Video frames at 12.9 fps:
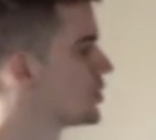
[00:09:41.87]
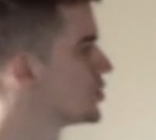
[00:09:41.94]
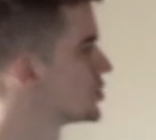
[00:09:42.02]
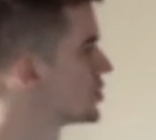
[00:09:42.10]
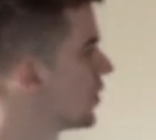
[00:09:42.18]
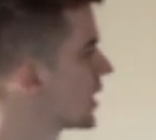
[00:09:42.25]

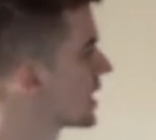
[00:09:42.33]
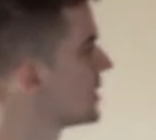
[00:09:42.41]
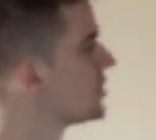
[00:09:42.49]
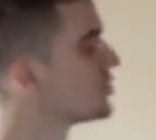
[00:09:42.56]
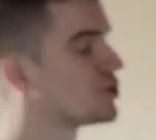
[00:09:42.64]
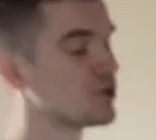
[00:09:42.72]
So what
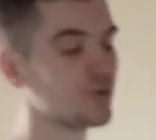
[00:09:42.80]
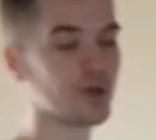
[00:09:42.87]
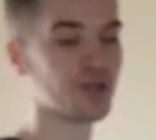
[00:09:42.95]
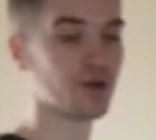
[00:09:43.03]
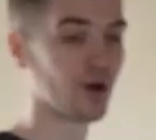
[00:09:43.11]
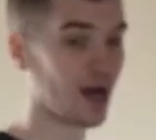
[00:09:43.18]
can you do
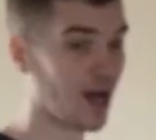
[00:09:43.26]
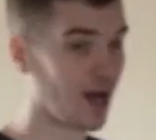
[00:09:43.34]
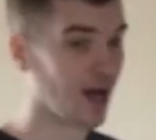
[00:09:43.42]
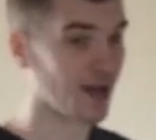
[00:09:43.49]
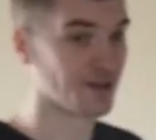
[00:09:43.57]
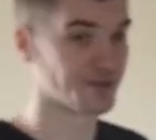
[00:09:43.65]
with your
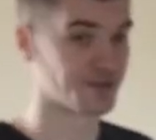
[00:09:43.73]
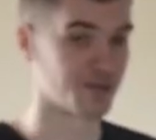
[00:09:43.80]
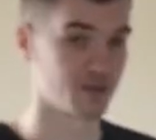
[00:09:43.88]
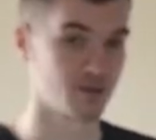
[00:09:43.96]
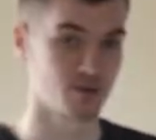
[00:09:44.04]
eyes?